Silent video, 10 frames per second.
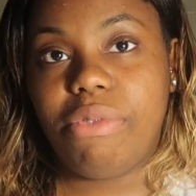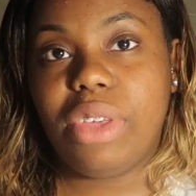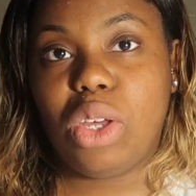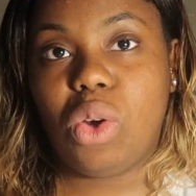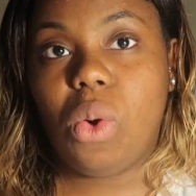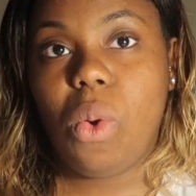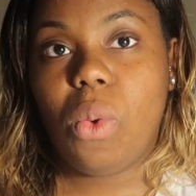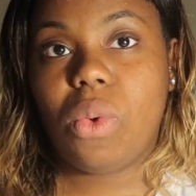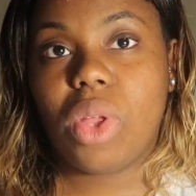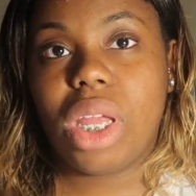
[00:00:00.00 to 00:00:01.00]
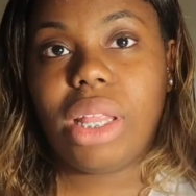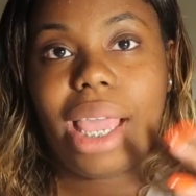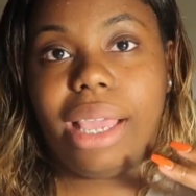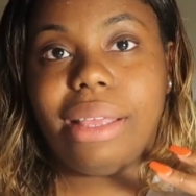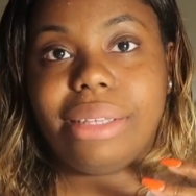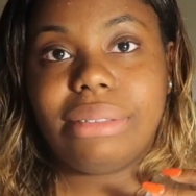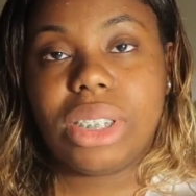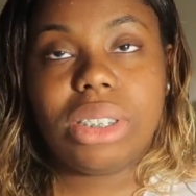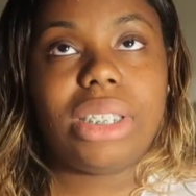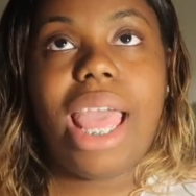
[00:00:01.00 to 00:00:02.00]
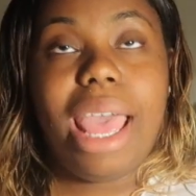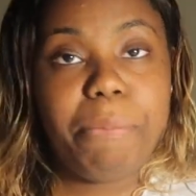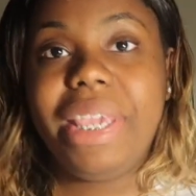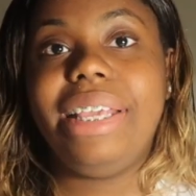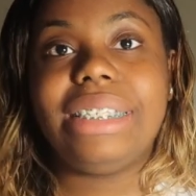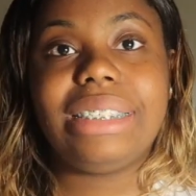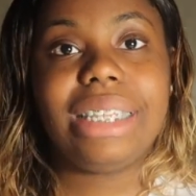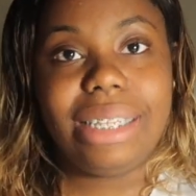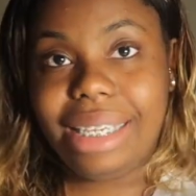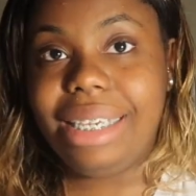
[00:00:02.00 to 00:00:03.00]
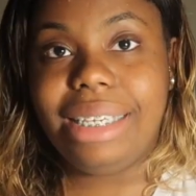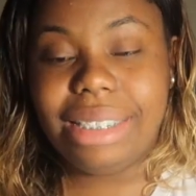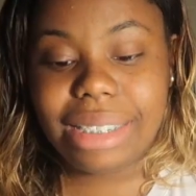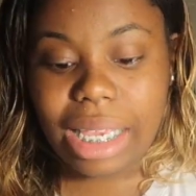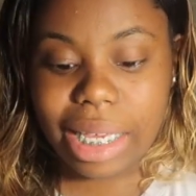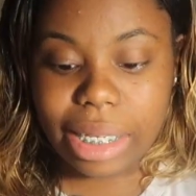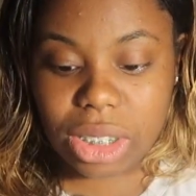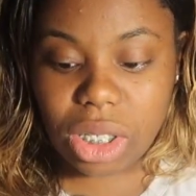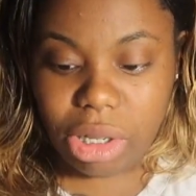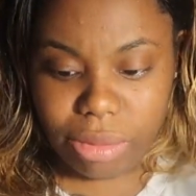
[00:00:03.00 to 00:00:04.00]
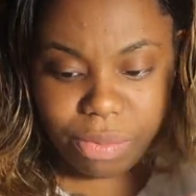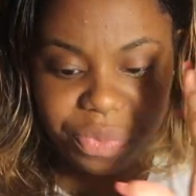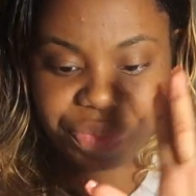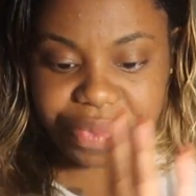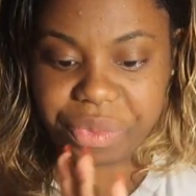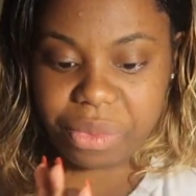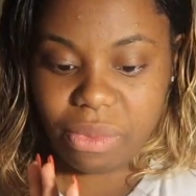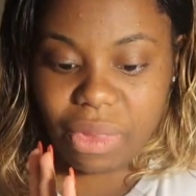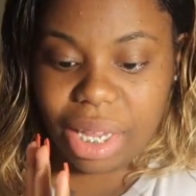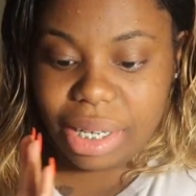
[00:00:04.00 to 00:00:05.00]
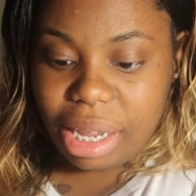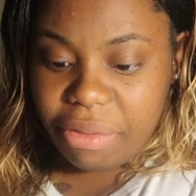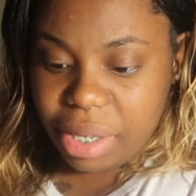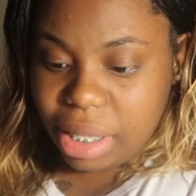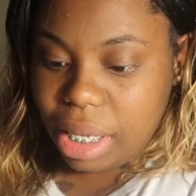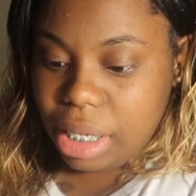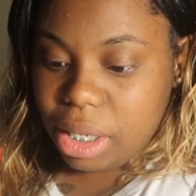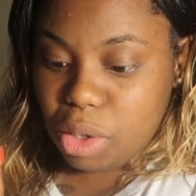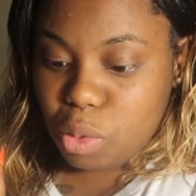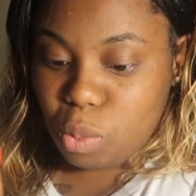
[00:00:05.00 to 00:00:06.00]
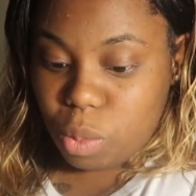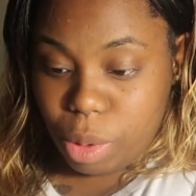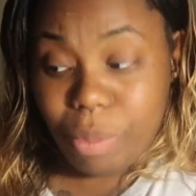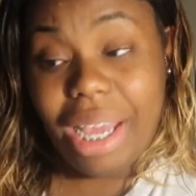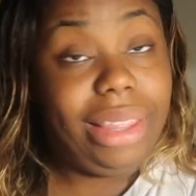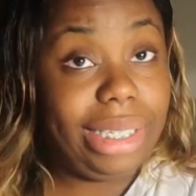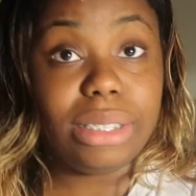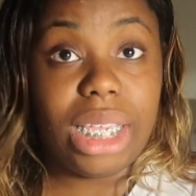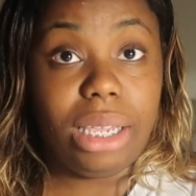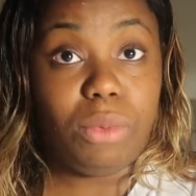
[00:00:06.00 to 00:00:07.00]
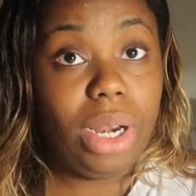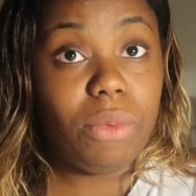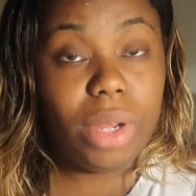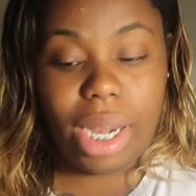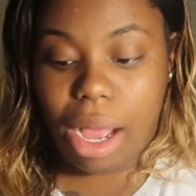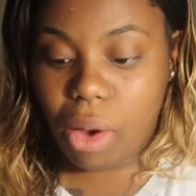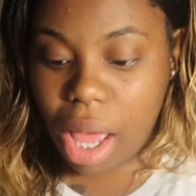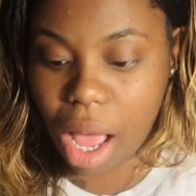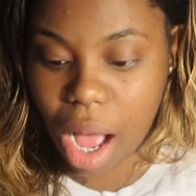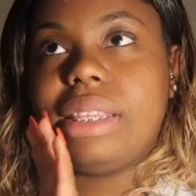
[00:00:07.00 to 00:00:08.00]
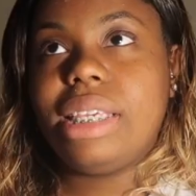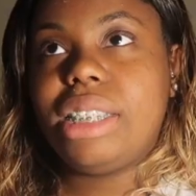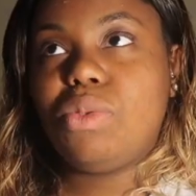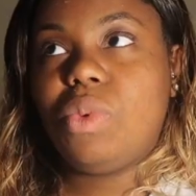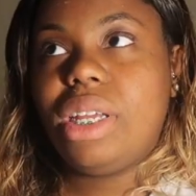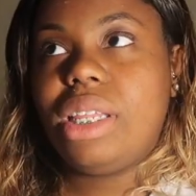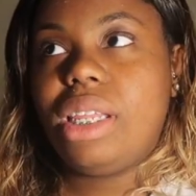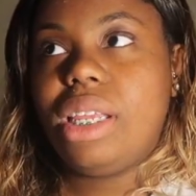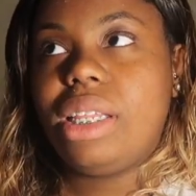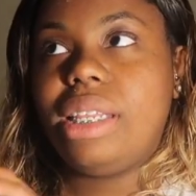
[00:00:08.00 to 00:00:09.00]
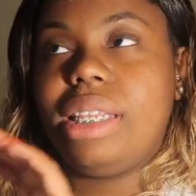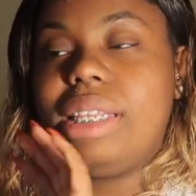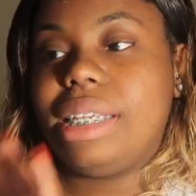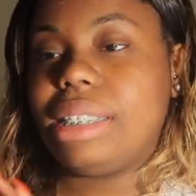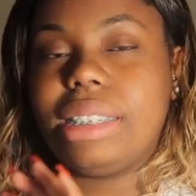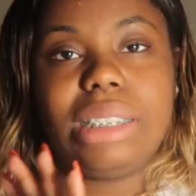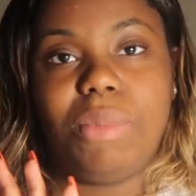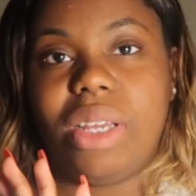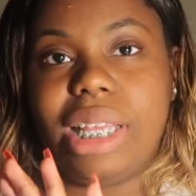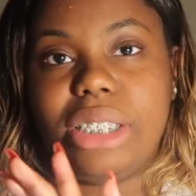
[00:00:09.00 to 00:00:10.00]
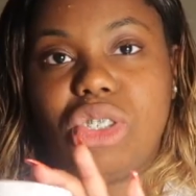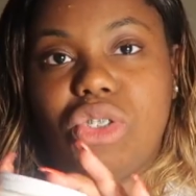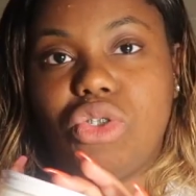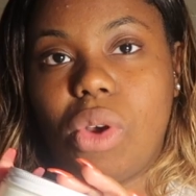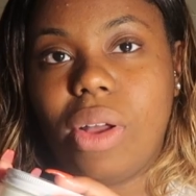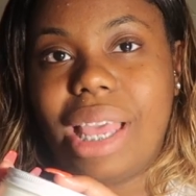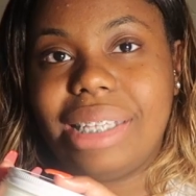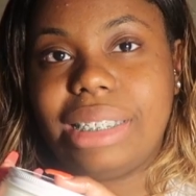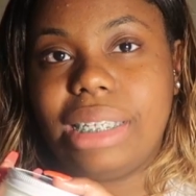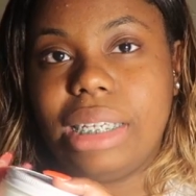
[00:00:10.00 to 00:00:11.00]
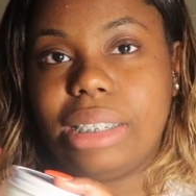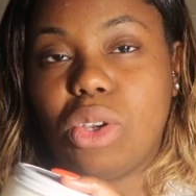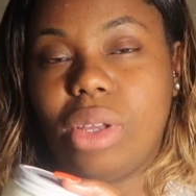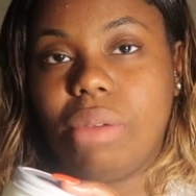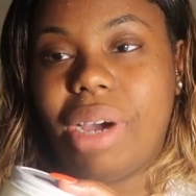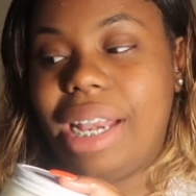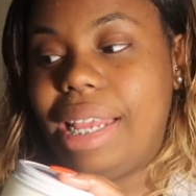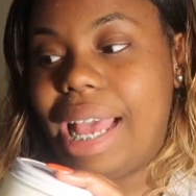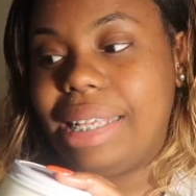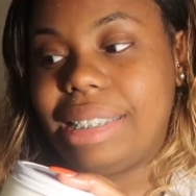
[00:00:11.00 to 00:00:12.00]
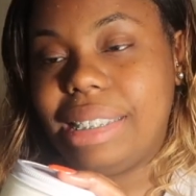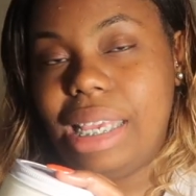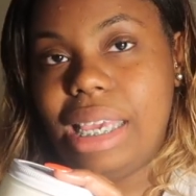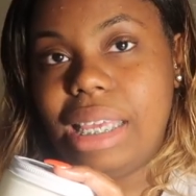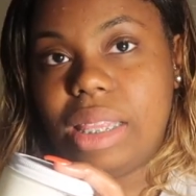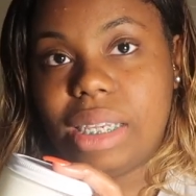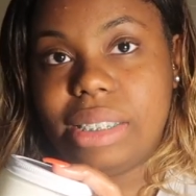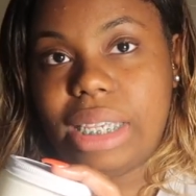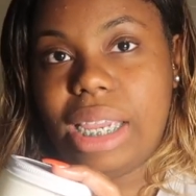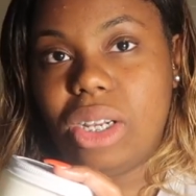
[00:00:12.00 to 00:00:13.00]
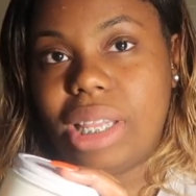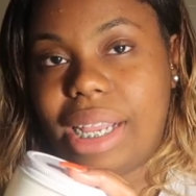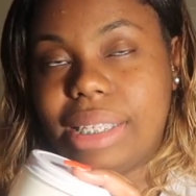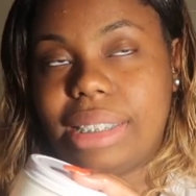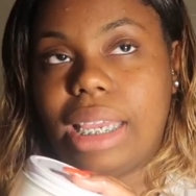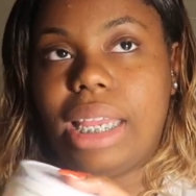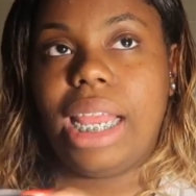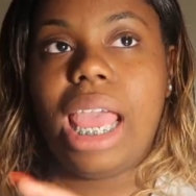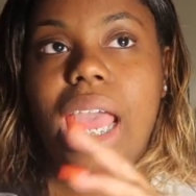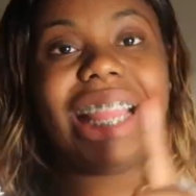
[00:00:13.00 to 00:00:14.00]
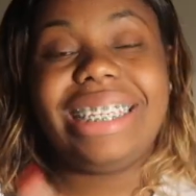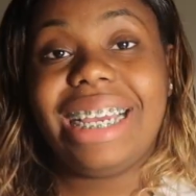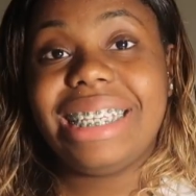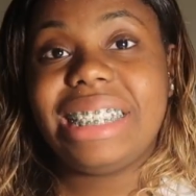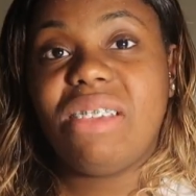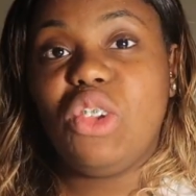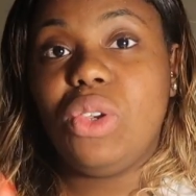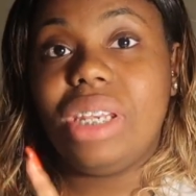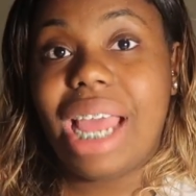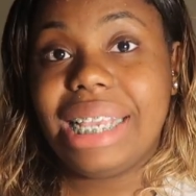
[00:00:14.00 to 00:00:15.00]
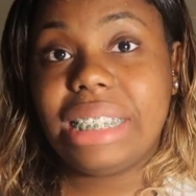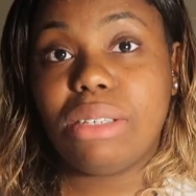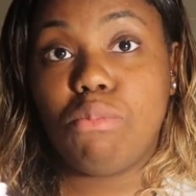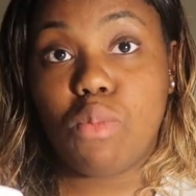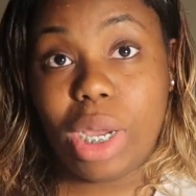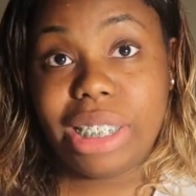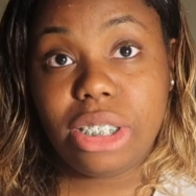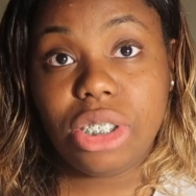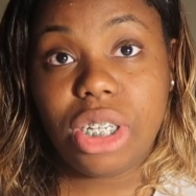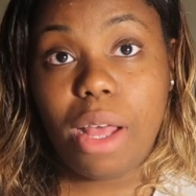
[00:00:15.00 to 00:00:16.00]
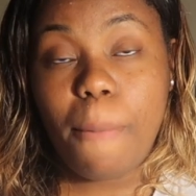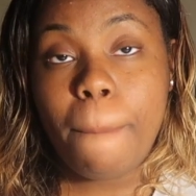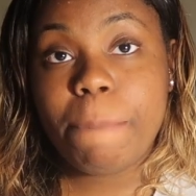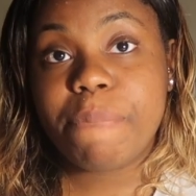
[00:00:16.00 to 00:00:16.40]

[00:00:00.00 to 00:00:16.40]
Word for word: feel like at peace and ease so definitely but buy this again when I run out. This one doesn't smell as strong as it does on the body as the container, like I said. It does give you nice moisture though,